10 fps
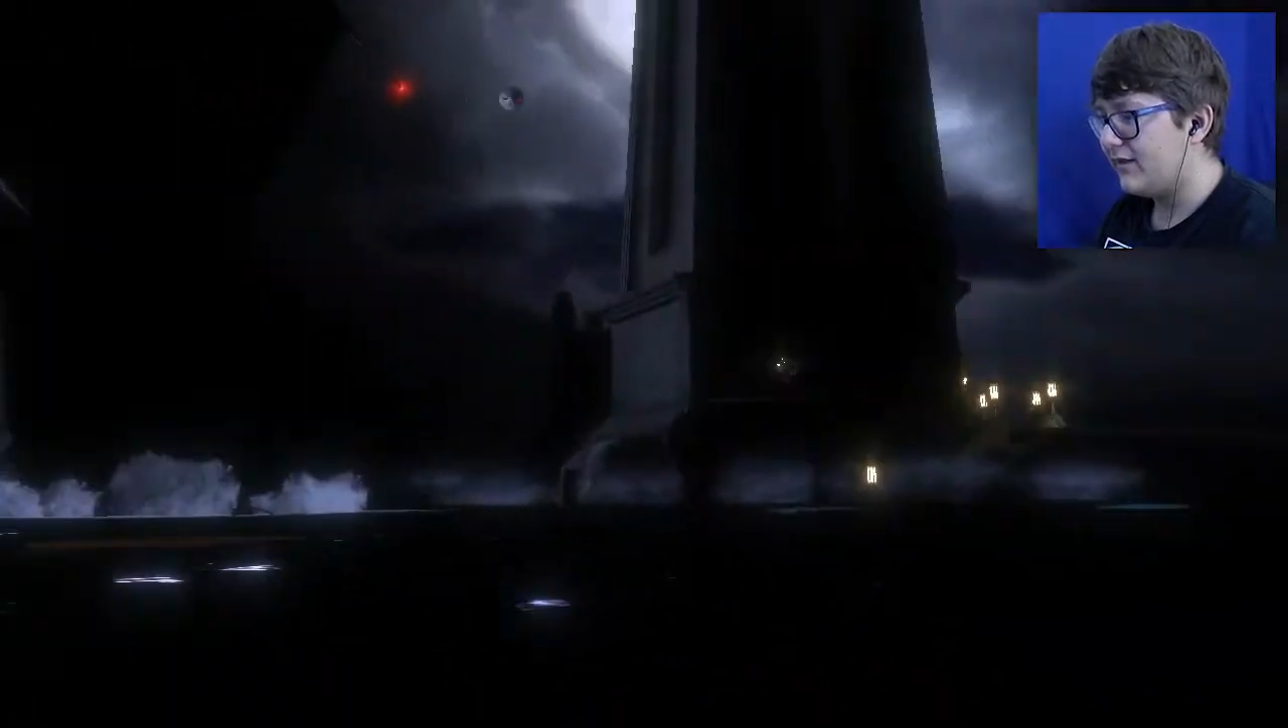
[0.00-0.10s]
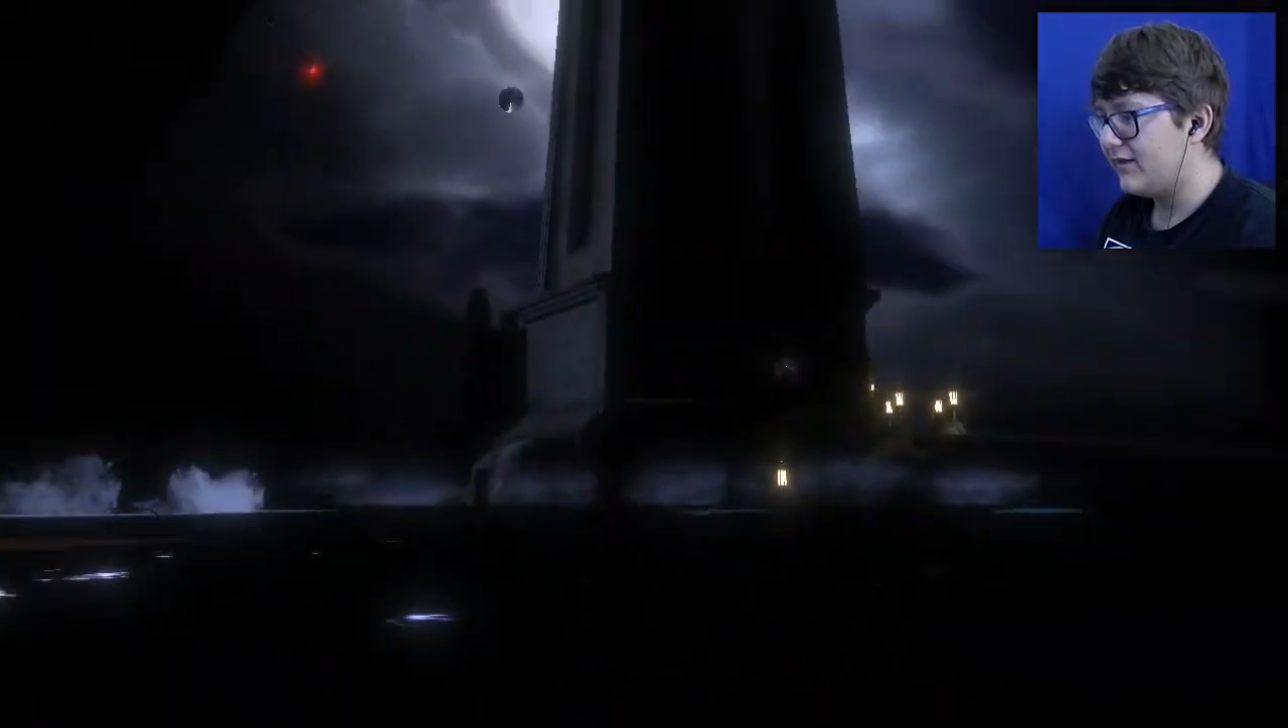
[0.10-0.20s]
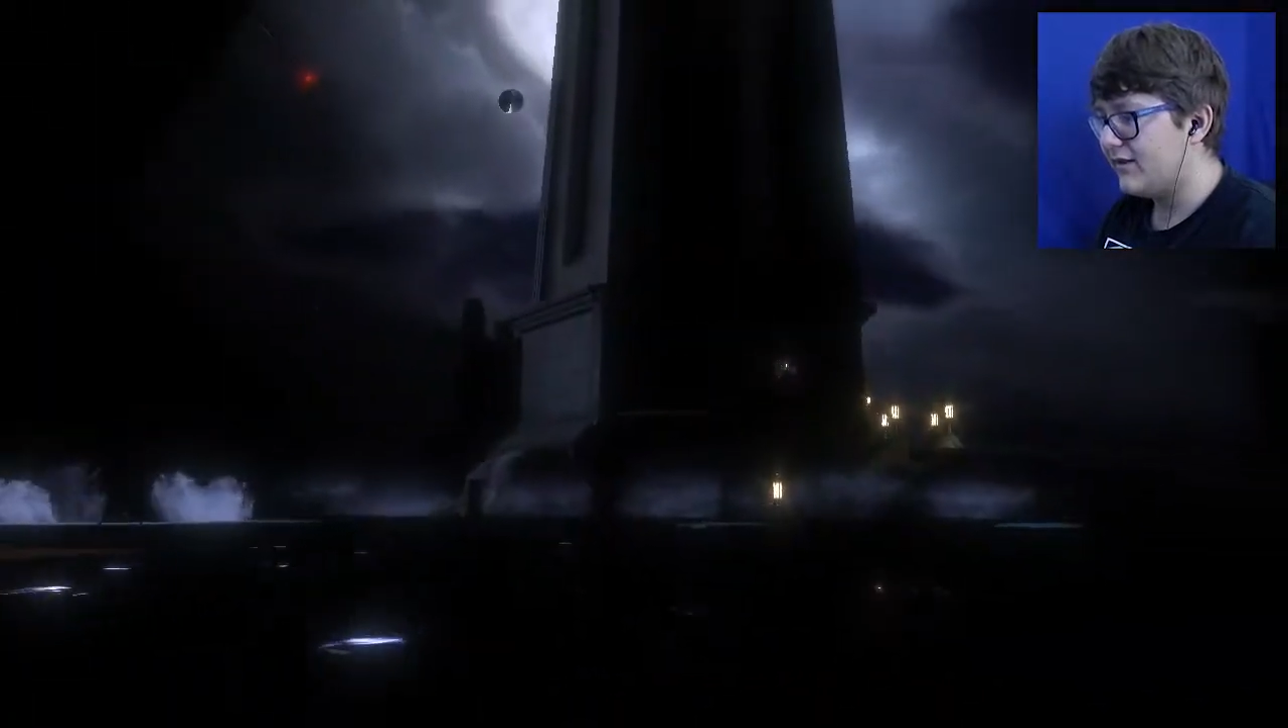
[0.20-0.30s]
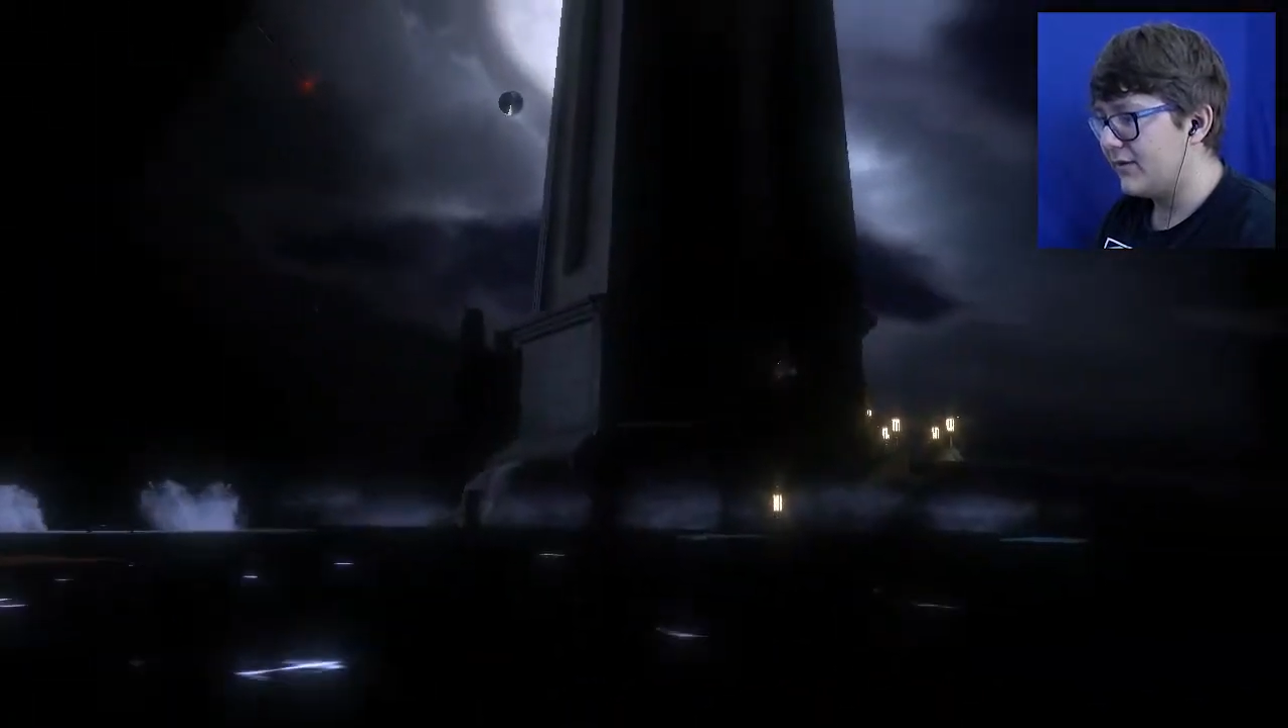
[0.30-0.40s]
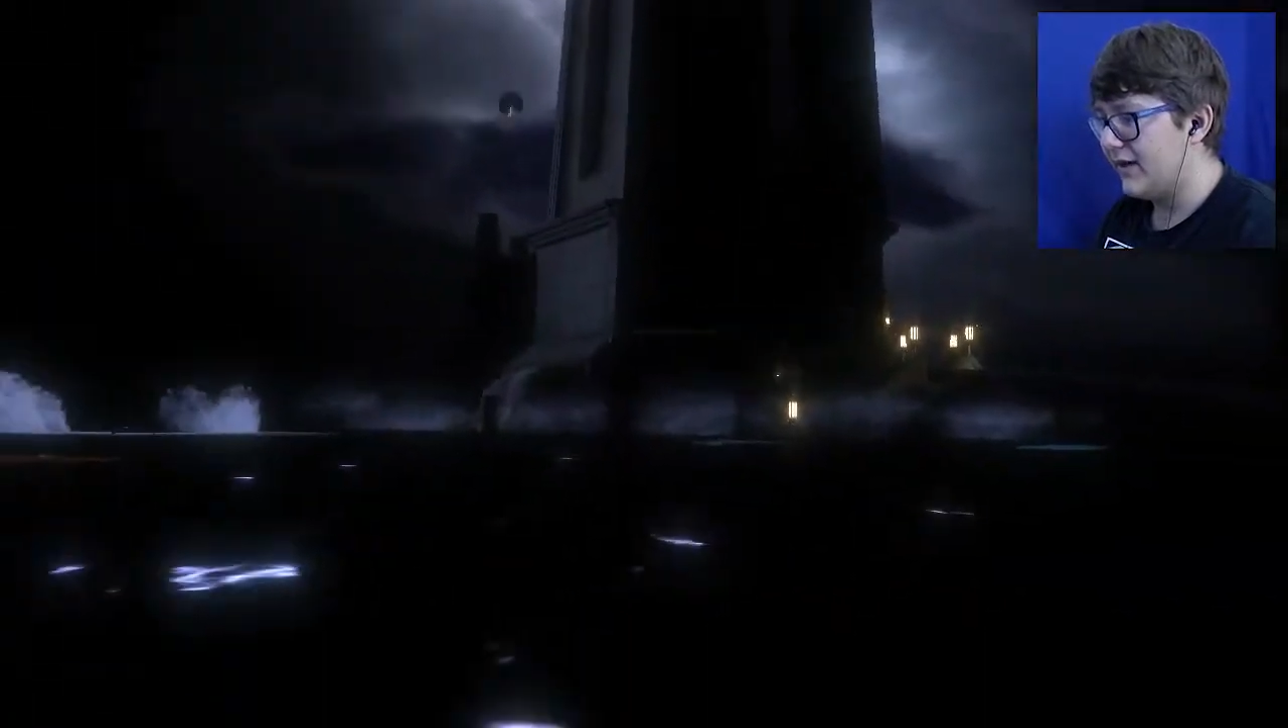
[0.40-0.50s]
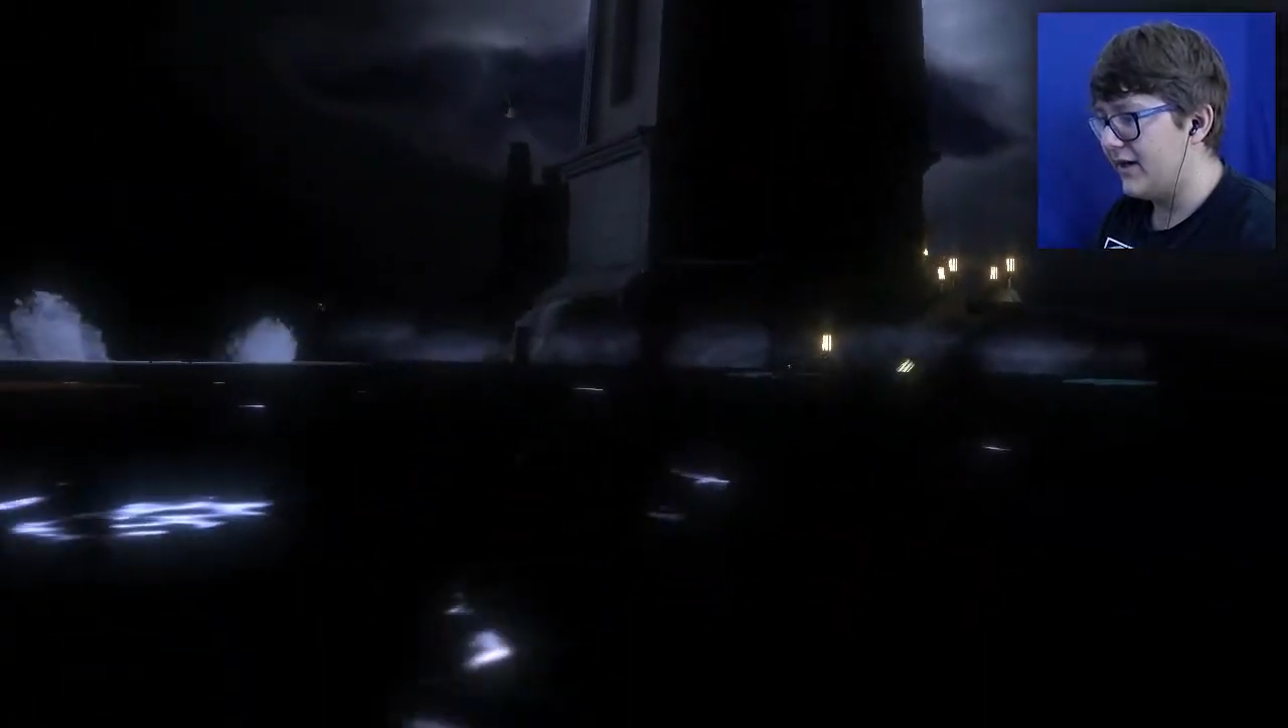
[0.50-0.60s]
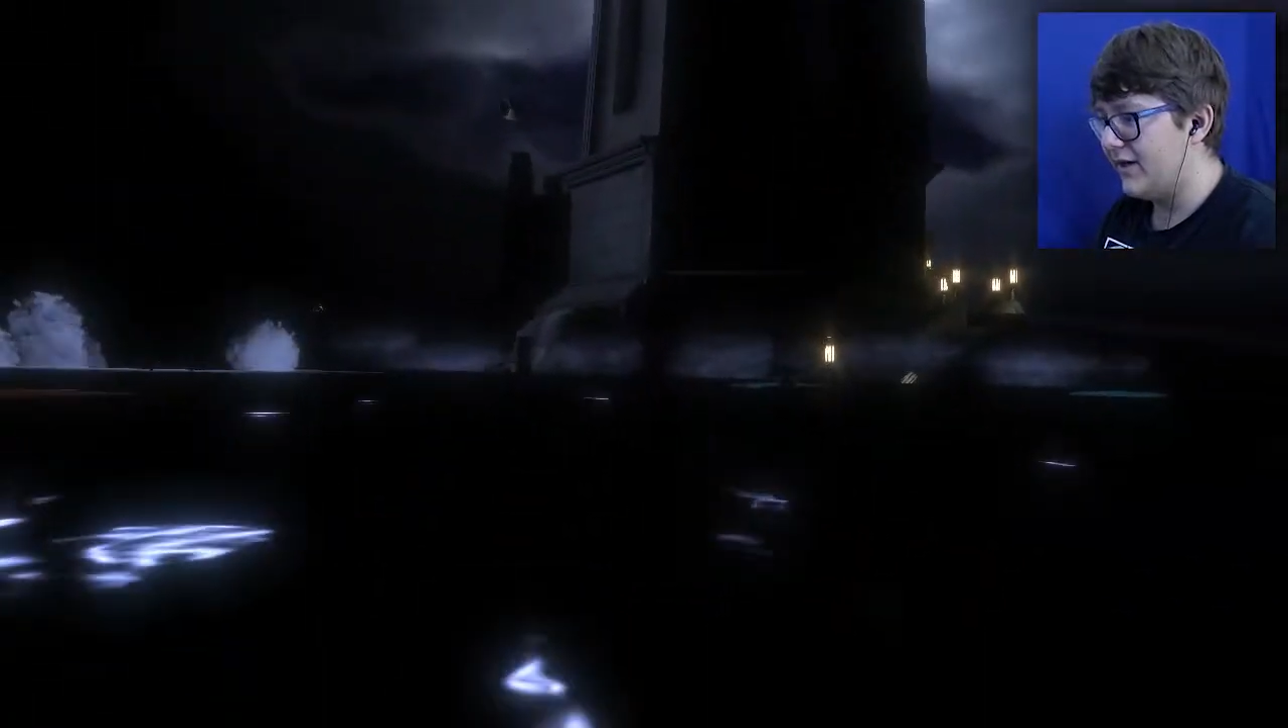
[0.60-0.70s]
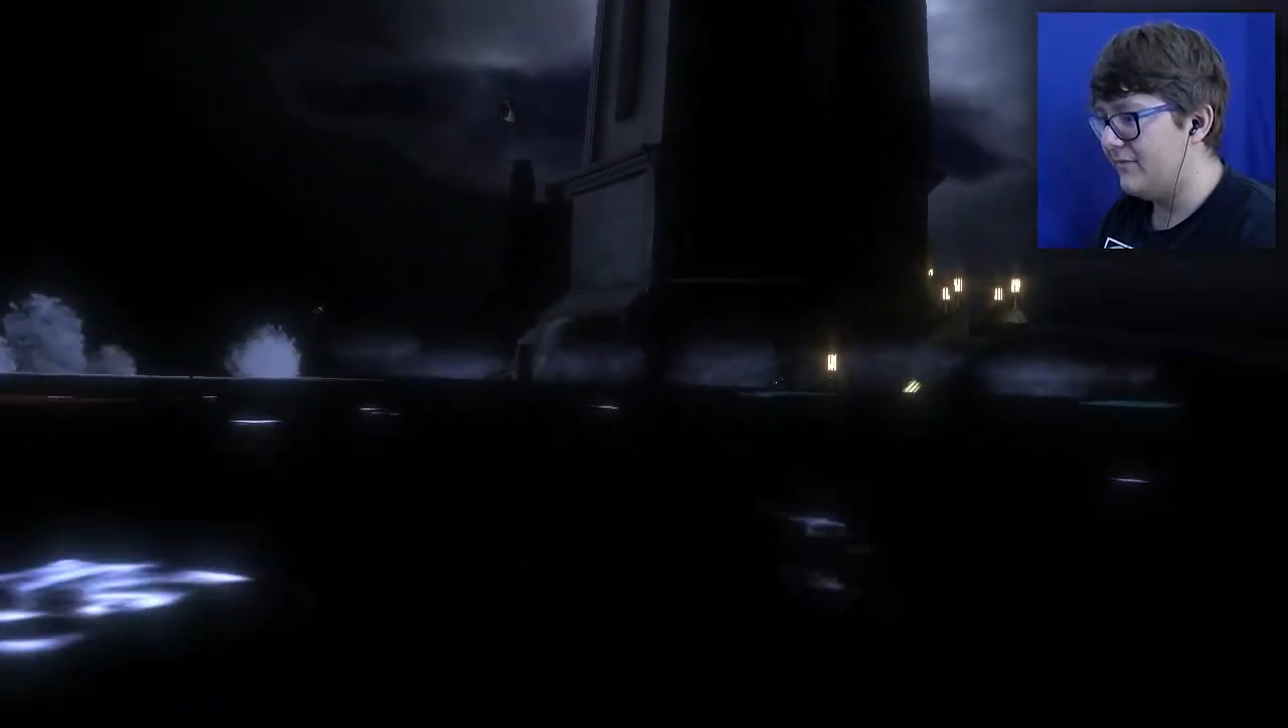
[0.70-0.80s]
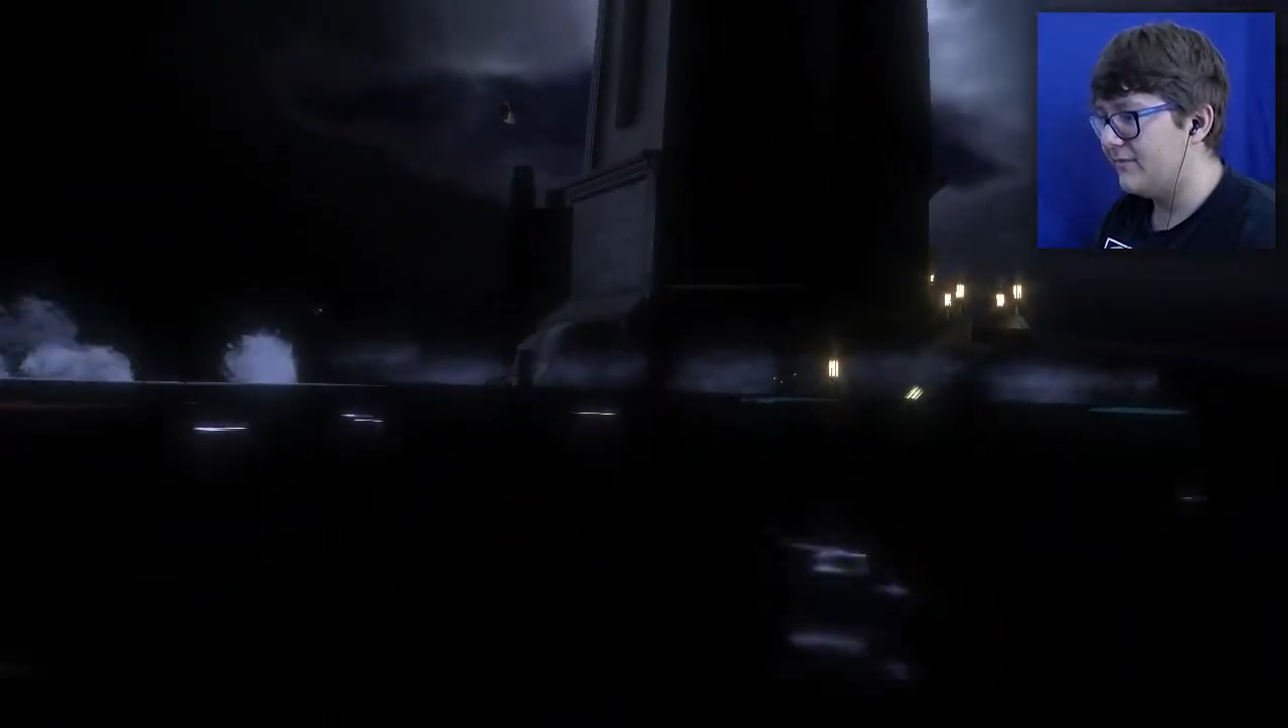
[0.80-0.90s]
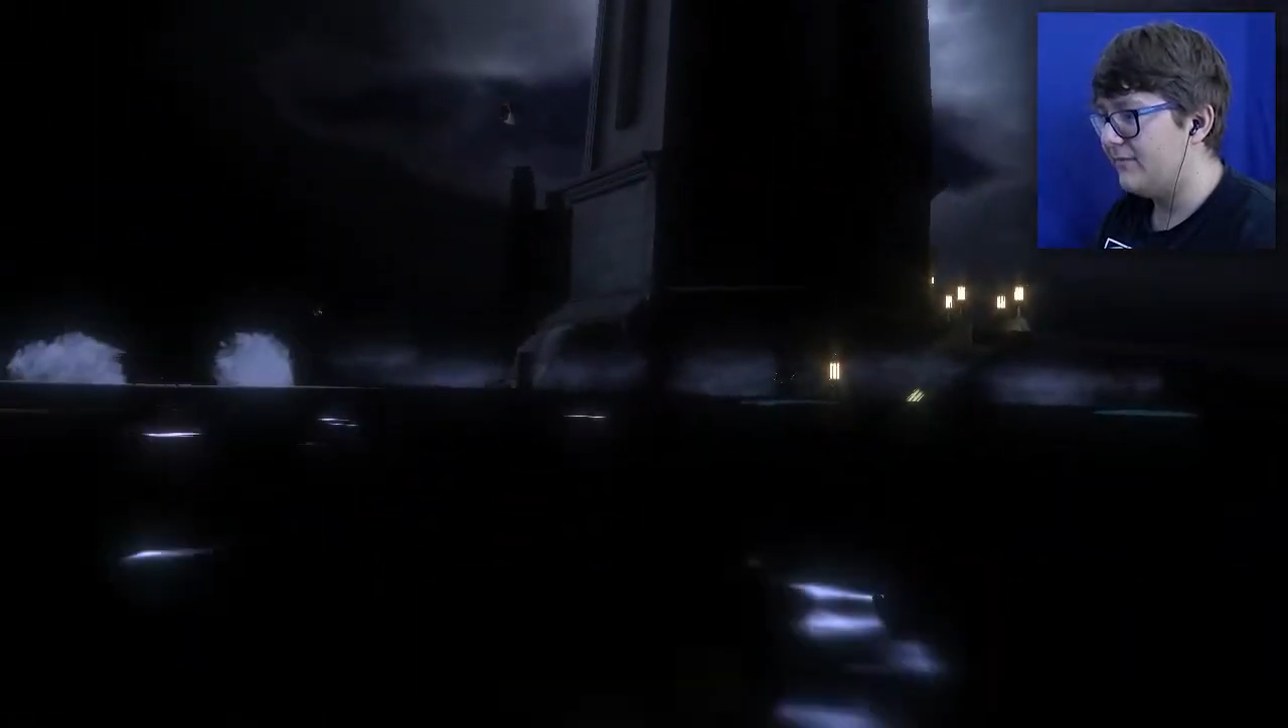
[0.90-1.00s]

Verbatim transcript: Swim!